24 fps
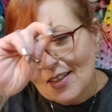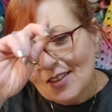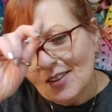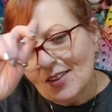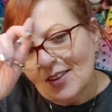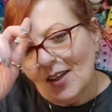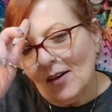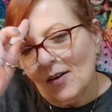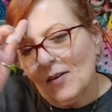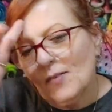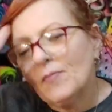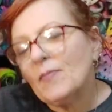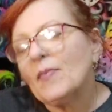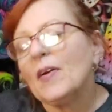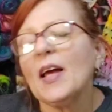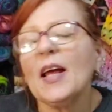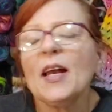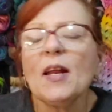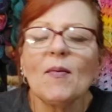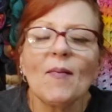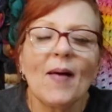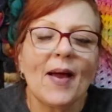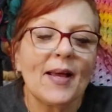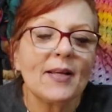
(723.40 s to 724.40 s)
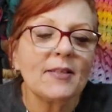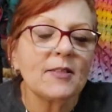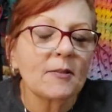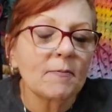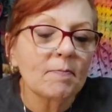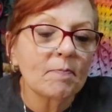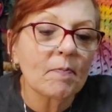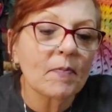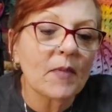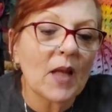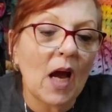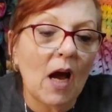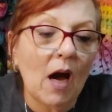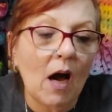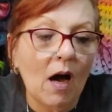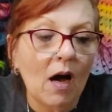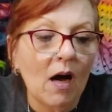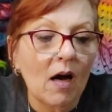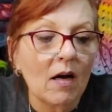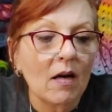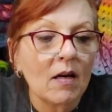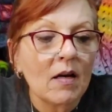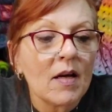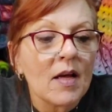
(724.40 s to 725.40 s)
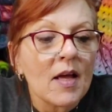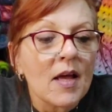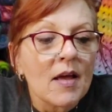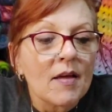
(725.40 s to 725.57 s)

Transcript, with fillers: So, anyways, uh,